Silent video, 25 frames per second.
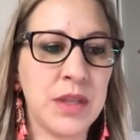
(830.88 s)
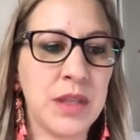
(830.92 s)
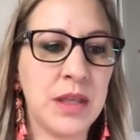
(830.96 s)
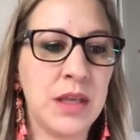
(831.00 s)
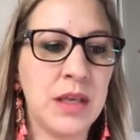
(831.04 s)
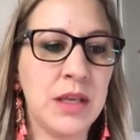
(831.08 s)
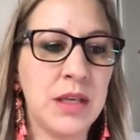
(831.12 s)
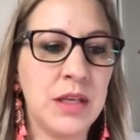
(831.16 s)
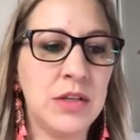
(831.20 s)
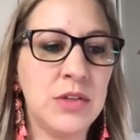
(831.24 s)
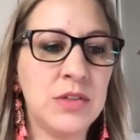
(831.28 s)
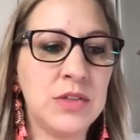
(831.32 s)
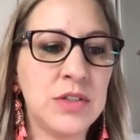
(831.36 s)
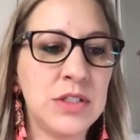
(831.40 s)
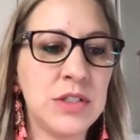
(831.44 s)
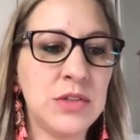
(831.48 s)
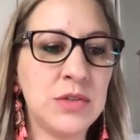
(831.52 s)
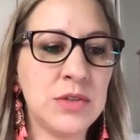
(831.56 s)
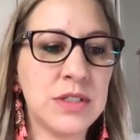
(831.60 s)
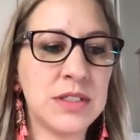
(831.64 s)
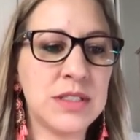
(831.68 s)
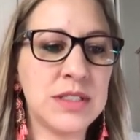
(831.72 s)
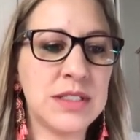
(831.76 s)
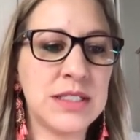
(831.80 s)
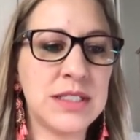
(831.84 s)
you
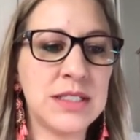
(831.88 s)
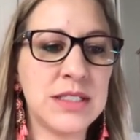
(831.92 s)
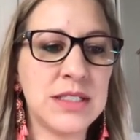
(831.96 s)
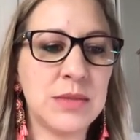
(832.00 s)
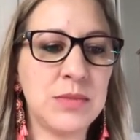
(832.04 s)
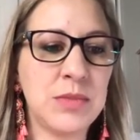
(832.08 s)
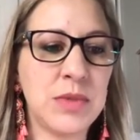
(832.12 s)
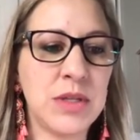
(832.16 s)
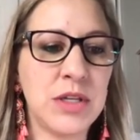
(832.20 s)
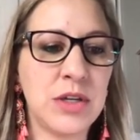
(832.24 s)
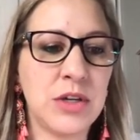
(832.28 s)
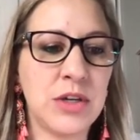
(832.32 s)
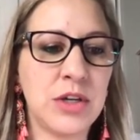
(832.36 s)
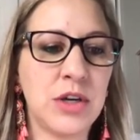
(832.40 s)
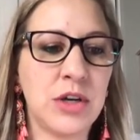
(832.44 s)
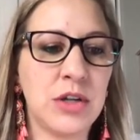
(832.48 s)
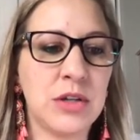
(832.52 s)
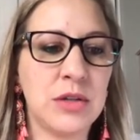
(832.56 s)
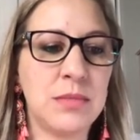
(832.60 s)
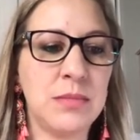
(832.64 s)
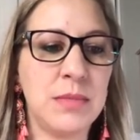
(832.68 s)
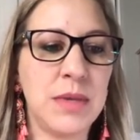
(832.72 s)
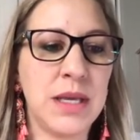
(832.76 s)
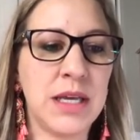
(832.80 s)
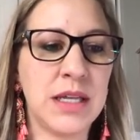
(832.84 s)
can see something here called
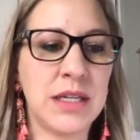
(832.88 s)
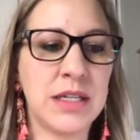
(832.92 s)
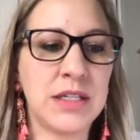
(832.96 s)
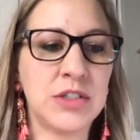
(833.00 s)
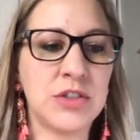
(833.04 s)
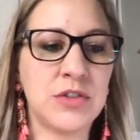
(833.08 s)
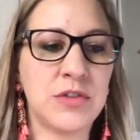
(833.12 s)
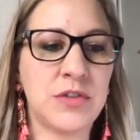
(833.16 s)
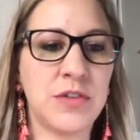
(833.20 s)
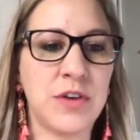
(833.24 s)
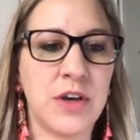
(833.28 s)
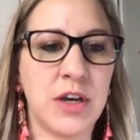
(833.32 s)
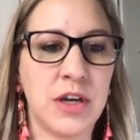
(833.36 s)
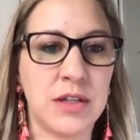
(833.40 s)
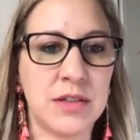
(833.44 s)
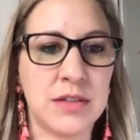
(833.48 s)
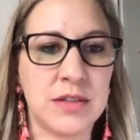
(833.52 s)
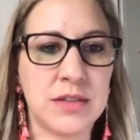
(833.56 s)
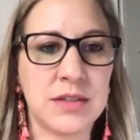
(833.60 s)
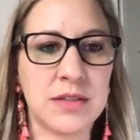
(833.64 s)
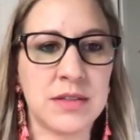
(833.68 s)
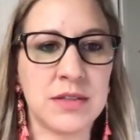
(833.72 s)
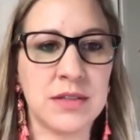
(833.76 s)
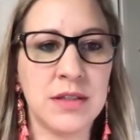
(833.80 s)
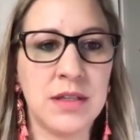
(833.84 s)
Manage
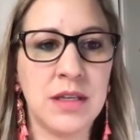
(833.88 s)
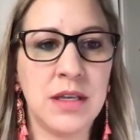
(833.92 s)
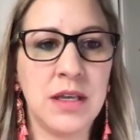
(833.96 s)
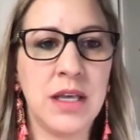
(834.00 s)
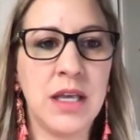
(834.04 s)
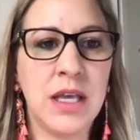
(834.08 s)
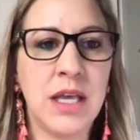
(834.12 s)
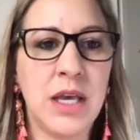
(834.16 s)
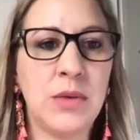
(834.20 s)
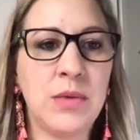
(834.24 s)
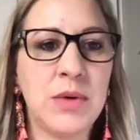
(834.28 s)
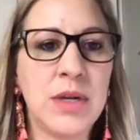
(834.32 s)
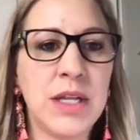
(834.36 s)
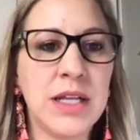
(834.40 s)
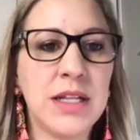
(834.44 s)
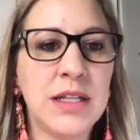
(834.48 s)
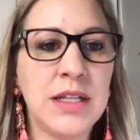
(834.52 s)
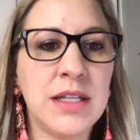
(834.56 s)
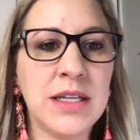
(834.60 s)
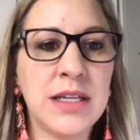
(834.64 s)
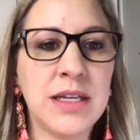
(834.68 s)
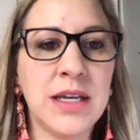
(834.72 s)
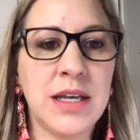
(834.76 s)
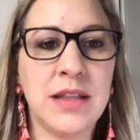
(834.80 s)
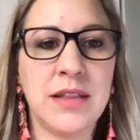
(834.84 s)
Fonts. And when I
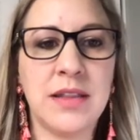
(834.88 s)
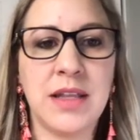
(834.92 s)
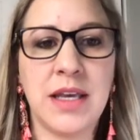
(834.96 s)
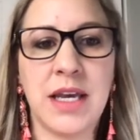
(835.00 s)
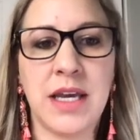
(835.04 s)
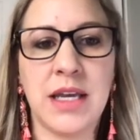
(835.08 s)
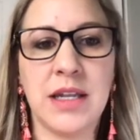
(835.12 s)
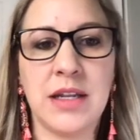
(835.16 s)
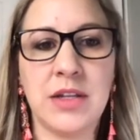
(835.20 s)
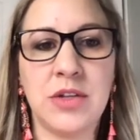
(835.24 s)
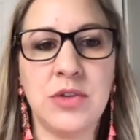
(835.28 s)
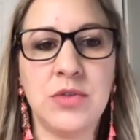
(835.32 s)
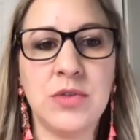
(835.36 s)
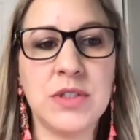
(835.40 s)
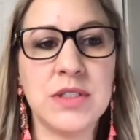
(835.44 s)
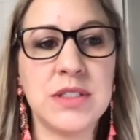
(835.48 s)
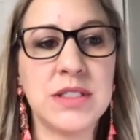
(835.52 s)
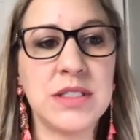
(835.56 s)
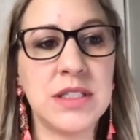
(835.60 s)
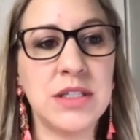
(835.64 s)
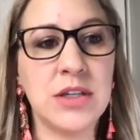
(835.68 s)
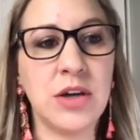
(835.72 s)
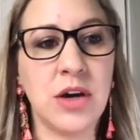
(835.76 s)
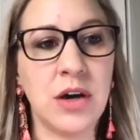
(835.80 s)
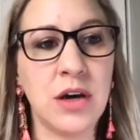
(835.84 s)
click on that, you can
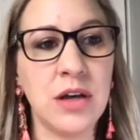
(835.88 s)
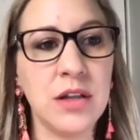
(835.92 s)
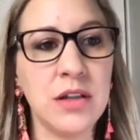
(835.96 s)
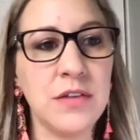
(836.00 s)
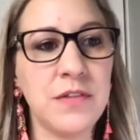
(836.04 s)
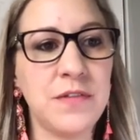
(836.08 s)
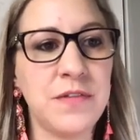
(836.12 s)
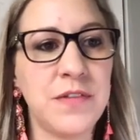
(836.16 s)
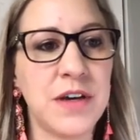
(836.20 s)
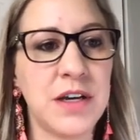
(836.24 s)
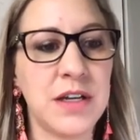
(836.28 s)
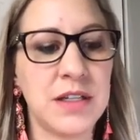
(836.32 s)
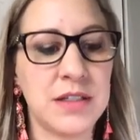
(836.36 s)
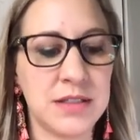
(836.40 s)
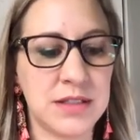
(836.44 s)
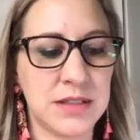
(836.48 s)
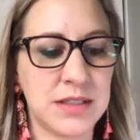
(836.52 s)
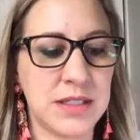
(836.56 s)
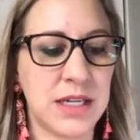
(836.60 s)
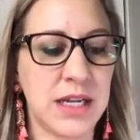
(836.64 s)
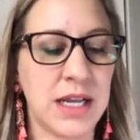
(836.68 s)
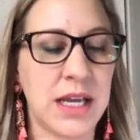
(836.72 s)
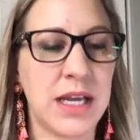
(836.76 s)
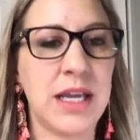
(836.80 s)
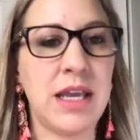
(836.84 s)
see all the fonts
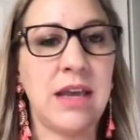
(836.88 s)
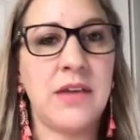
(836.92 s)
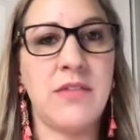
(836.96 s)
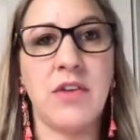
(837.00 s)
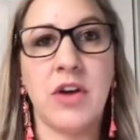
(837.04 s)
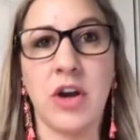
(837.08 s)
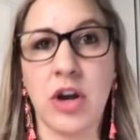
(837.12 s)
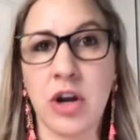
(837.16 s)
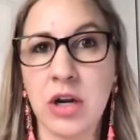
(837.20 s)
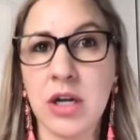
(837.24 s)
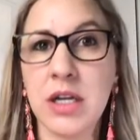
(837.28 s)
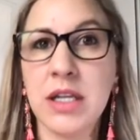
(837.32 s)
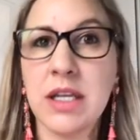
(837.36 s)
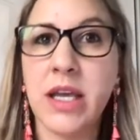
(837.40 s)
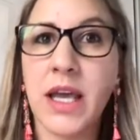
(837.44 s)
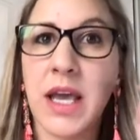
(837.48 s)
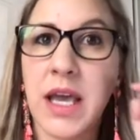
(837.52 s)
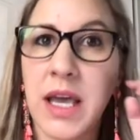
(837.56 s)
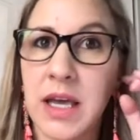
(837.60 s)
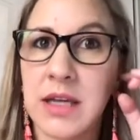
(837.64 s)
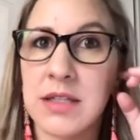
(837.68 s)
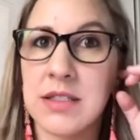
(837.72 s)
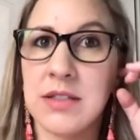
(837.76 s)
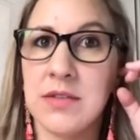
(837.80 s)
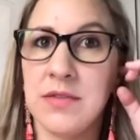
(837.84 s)
that I have already
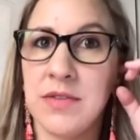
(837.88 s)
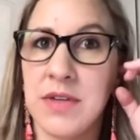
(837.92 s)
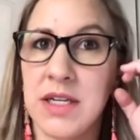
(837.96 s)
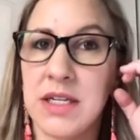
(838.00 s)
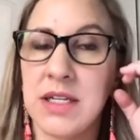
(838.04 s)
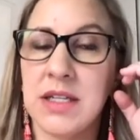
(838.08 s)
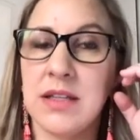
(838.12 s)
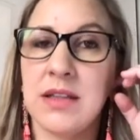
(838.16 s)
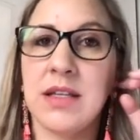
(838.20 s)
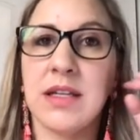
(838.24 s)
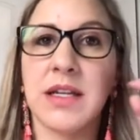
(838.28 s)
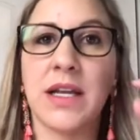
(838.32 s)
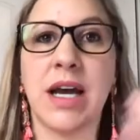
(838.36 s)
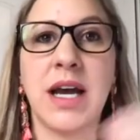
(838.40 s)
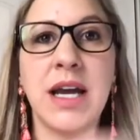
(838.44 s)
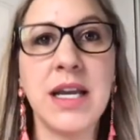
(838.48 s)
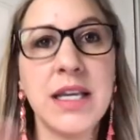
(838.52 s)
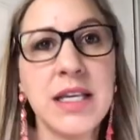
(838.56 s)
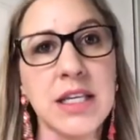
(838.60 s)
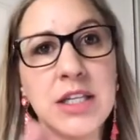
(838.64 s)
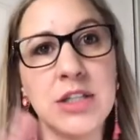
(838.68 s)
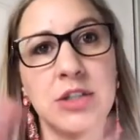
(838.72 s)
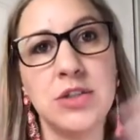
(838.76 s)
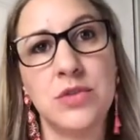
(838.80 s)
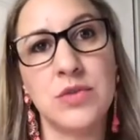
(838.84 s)
activated that I
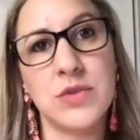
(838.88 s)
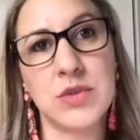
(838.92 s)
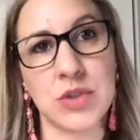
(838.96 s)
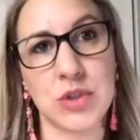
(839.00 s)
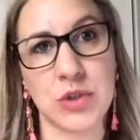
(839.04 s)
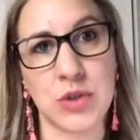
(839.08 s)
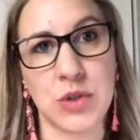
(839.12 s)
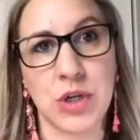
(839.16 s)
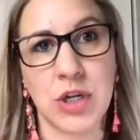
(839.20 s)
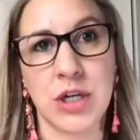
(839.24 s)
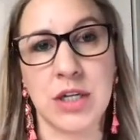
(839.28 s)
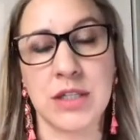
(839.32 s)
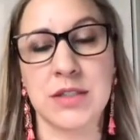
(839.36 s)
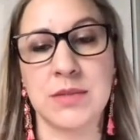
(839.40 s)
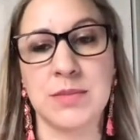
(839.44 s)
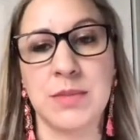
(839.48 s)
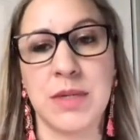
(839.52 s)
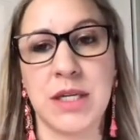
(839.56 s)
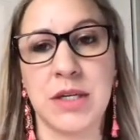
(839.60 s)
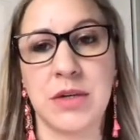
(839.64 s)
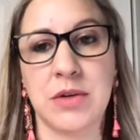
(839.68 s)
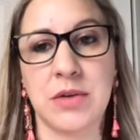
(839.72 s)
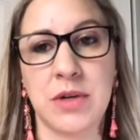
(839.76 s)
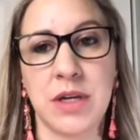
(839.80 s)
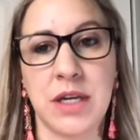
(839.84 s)
can use across my
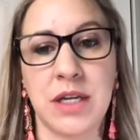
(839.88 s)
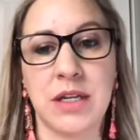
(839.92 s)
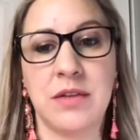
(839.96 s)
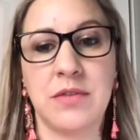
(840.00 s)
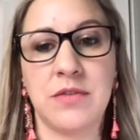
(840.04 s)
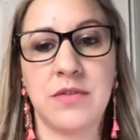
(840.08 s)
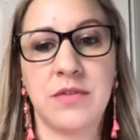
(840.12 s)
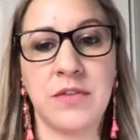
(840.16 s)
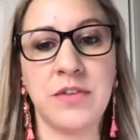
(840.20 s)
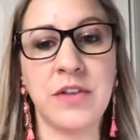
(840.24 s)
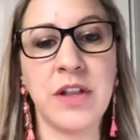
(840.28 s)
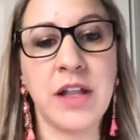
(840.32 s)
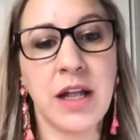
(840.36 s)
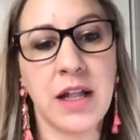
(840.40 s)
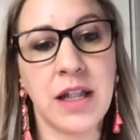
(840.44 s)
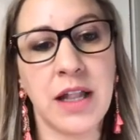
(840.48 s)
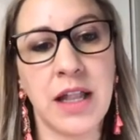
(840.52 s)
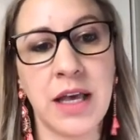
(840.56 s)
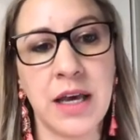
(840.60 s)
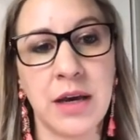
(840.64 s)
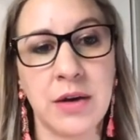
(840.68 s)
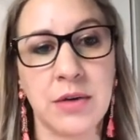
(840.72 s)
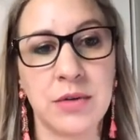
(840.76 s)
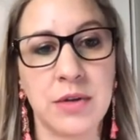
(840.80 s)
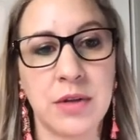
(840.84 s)
Creative
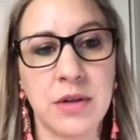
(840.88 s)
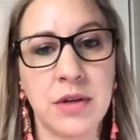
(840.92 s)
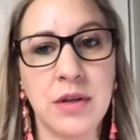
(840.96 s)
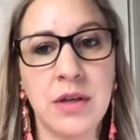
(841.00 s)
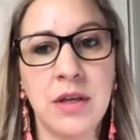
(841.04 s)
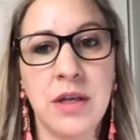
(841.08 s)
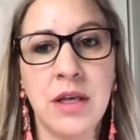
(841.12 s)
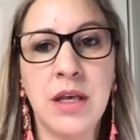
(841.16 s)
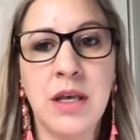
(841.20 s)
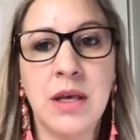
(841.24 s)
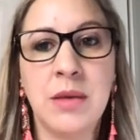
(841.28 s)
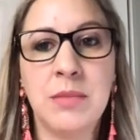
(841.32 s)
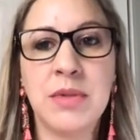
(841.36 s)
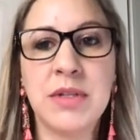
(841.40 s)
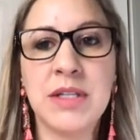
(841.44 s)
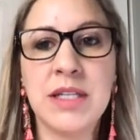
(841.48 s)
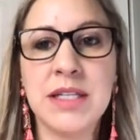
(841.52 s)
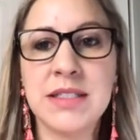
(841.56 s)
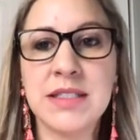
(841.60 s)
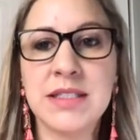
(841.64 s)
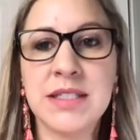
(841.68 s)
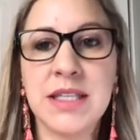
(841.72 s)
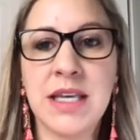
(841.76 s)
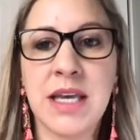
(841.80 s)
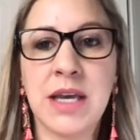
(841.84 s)
Cloud. But
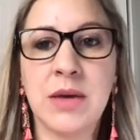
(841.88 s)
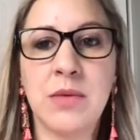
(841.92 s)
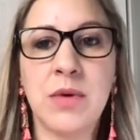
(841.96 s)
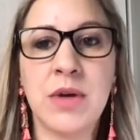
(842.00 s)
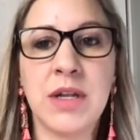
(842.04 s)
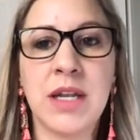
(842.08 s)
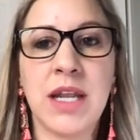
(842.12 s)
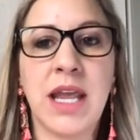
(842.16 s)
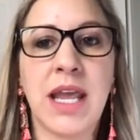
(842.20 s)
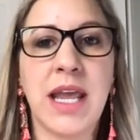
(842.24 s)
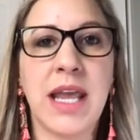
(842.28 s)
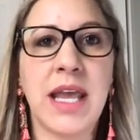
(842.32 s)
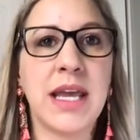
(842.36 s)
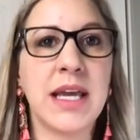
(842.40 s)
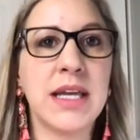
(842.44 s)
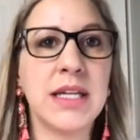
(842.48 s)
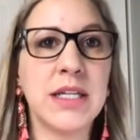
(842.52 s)
let's say I want to add a